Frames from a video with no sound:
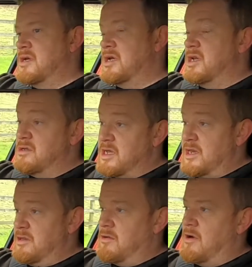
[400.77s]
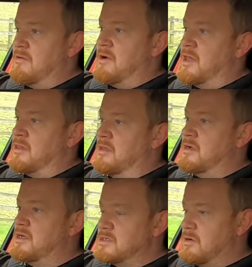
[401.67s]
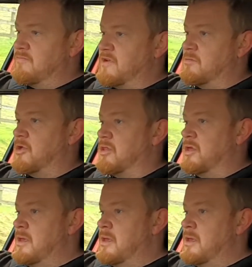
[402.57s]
And it does handle quite well, and it's comfortable.